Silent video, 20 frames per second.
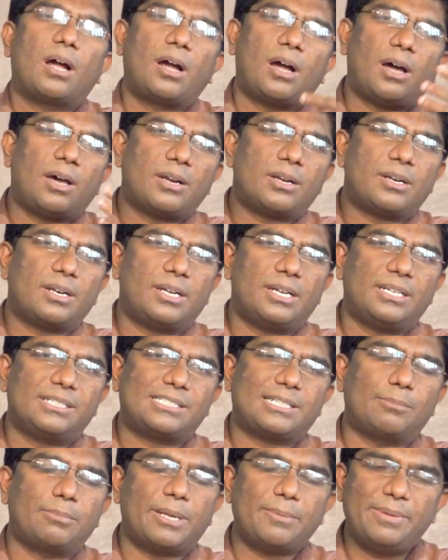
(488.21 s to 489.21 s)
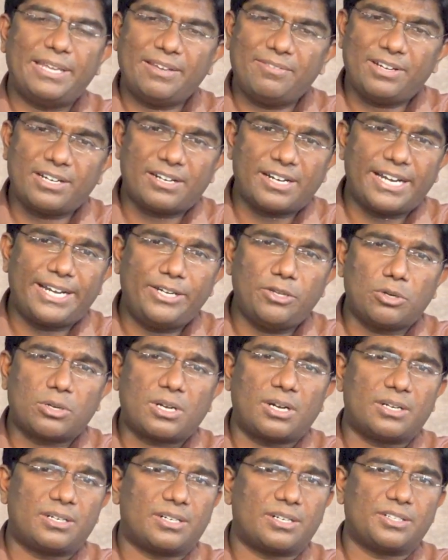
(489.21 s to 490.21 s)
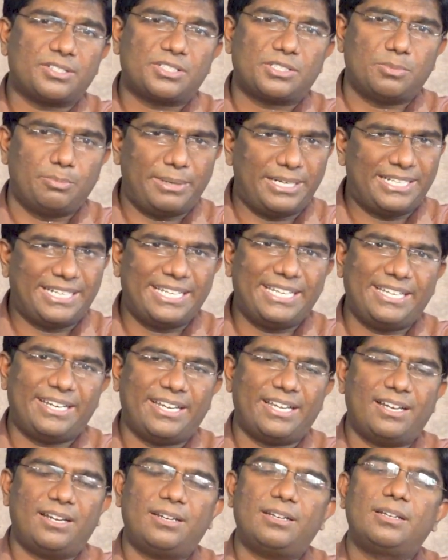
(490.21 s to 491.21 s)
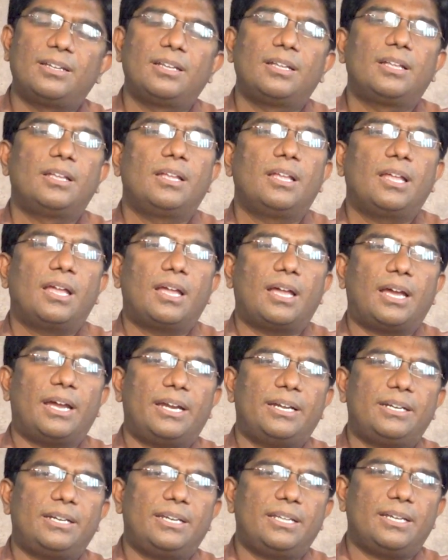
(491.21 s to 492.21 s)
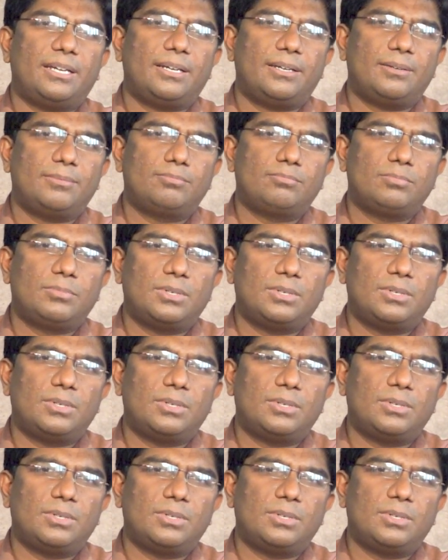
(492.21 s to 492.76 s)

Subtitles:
or sometimes even radio contrast material. And there